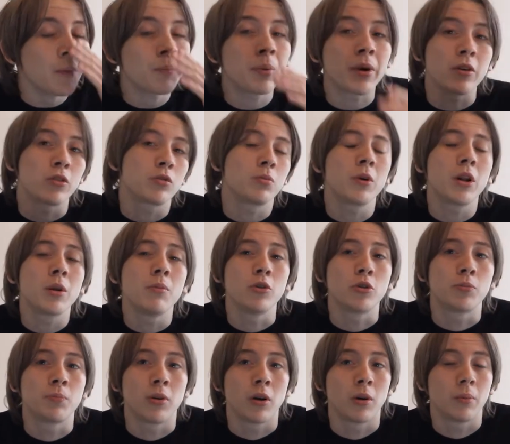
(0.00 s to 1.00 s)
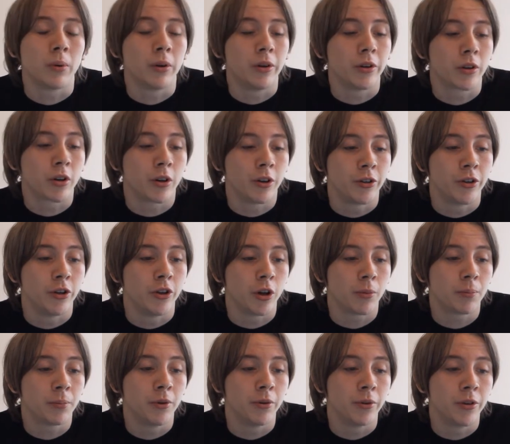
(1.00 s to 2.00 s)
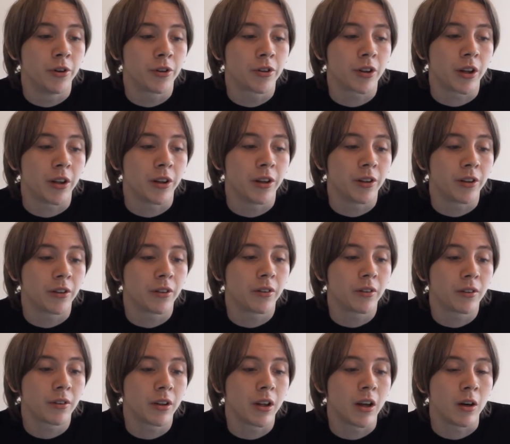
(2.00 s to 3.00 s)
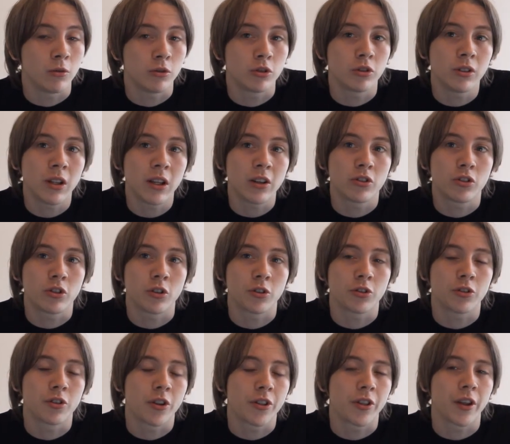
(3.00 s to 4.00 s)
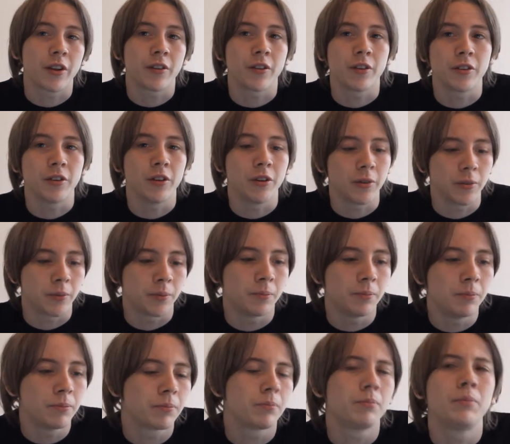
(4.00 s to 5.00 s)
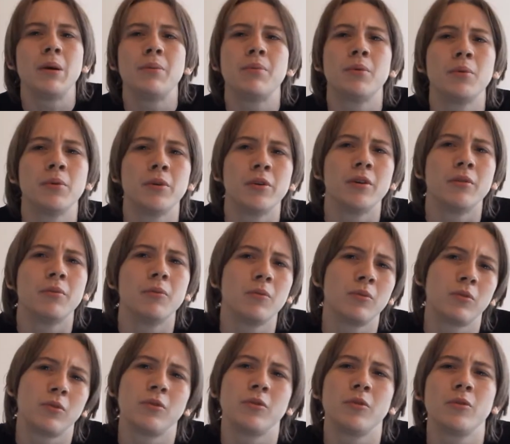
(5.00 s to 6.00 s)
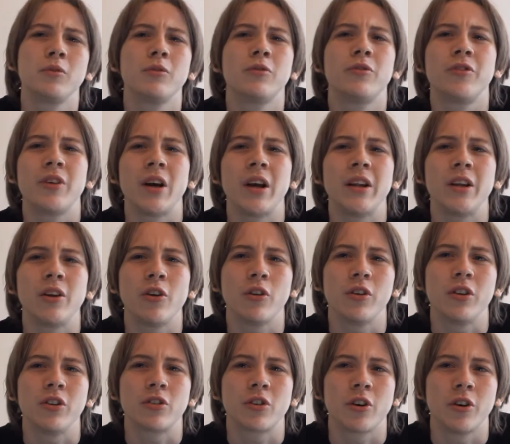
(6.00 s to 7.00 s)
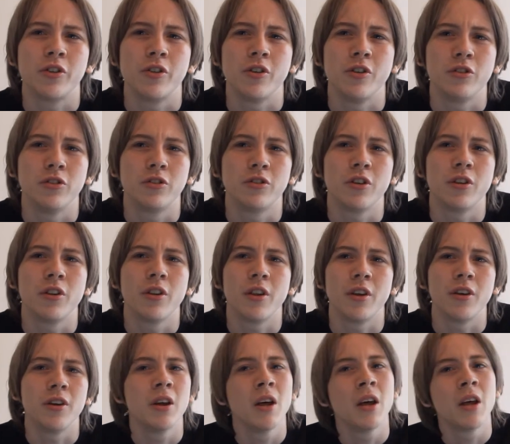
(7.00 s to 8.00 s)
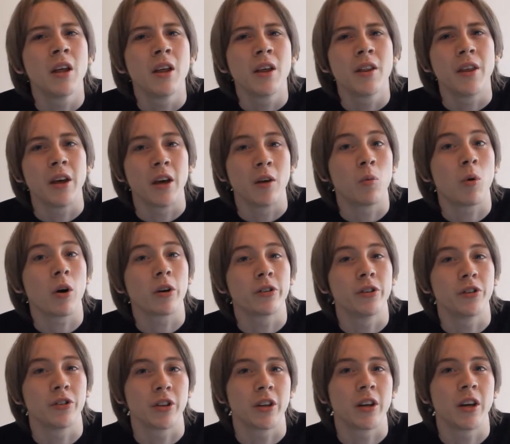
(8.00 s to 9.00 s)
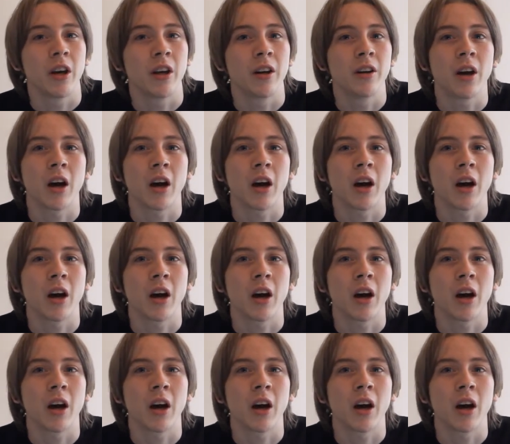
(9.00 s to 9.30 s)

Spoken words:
But I was one of the most popular cartoon uploaders, and it was nice just to think that, you know, people were finding all these cartoons that they had watched as a kid.